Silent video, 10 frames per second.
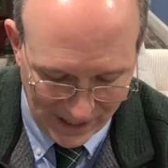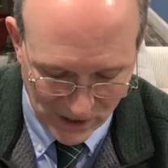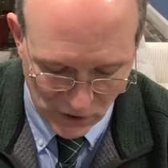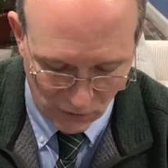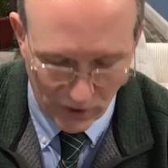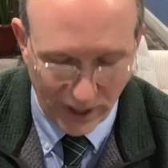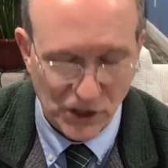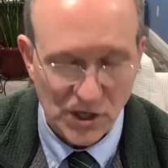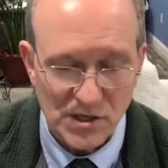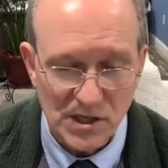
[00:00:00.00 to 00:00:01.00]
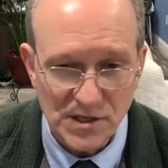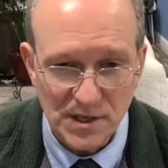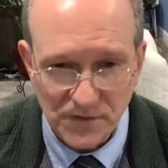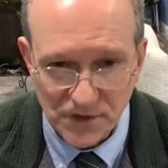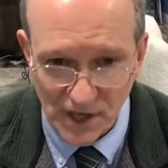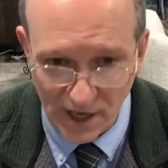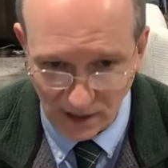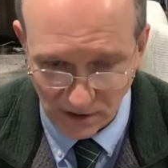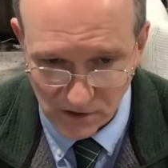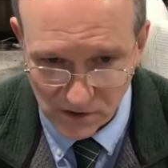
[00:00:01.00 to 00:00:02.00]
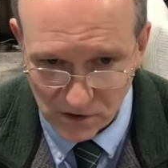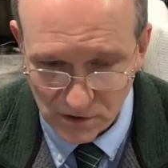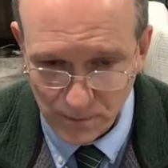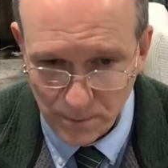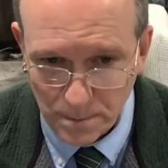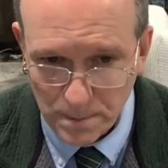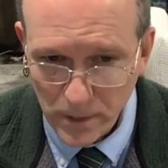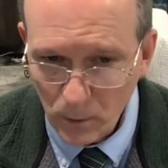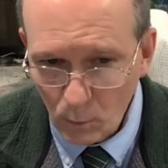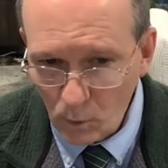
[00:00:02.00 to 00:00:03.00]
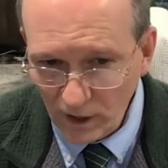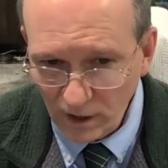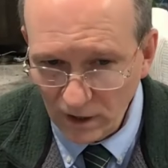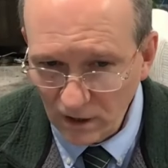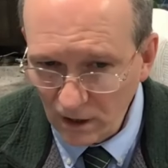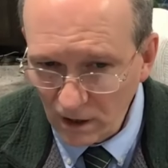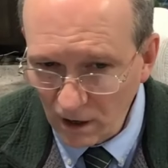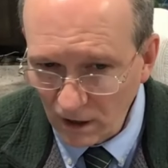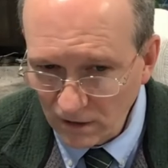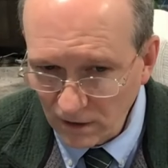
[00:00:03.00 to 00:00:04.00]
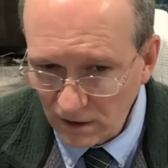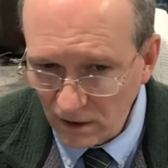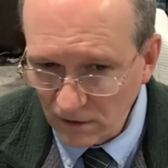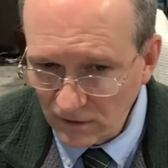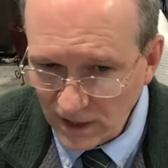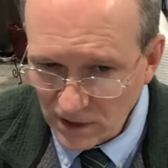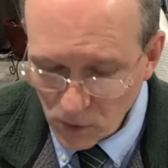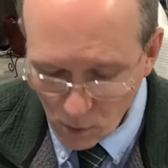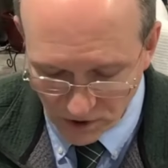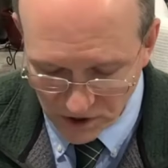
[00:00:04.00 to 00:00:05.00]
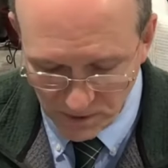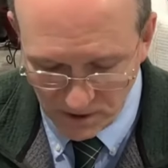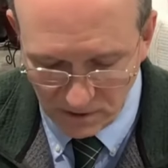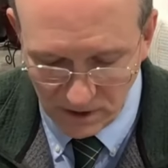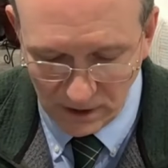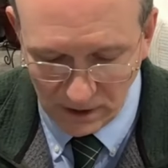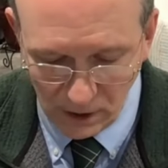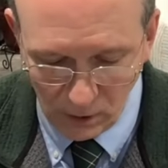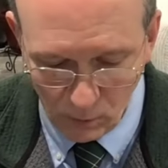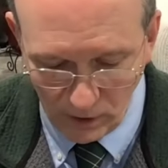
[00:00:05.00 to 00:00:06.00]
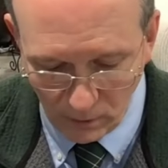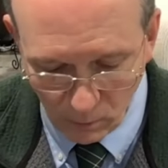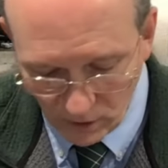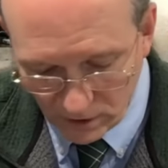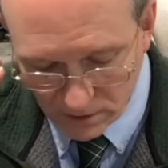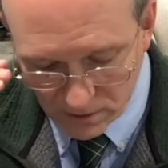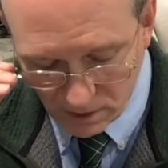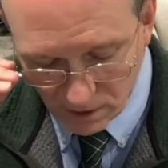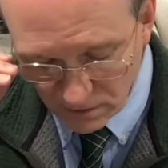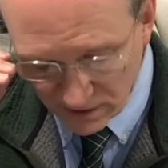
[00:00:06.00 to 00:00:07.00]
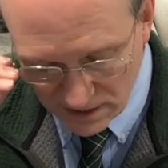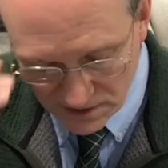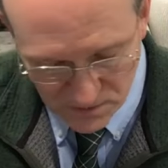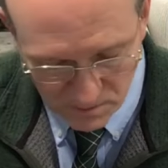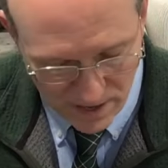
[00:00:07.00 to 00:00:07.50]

is the righteousness of saints. What are these horsemen? What are these